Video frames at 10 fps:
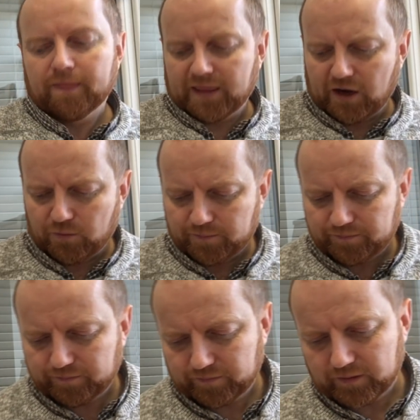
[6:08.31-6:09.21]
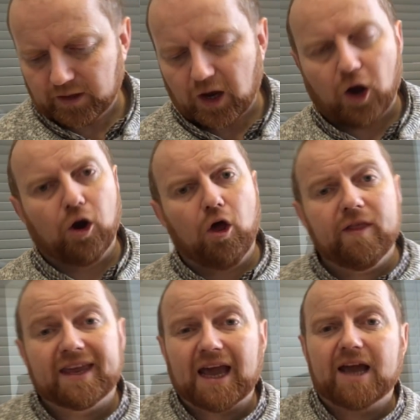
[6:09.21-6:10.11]
Now, a lot of
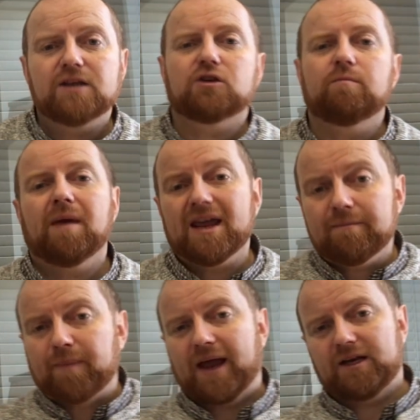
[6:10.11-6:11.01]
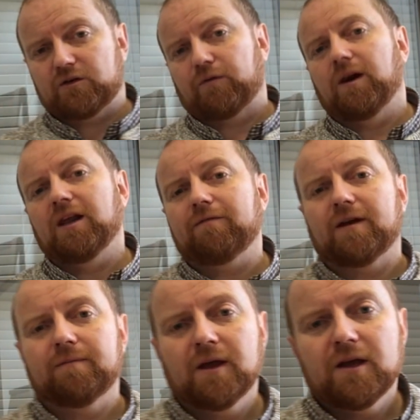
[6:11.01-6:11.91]
the guys who make baits for a
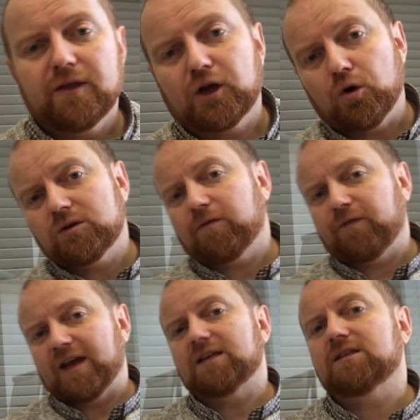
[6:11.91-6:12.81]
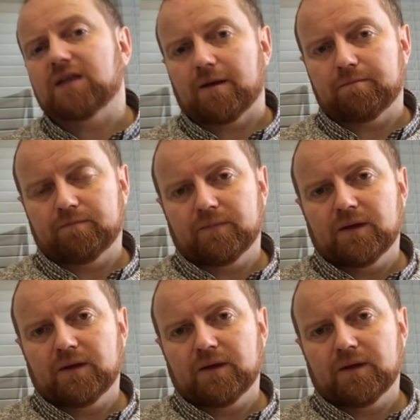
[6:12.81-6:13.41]
living, they go to FeedStim